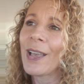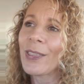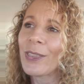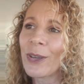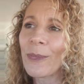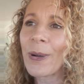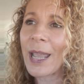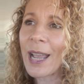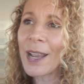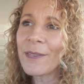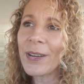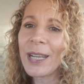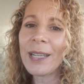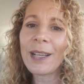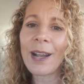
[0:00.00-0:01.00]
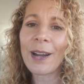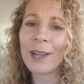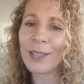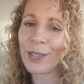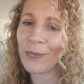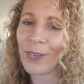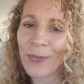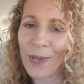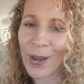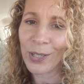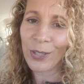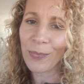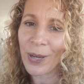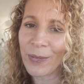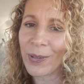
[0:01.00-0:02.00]
The way I read cards, if you've
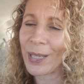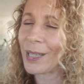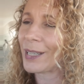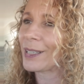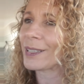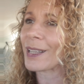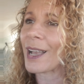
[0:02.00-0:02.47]
watched my readings,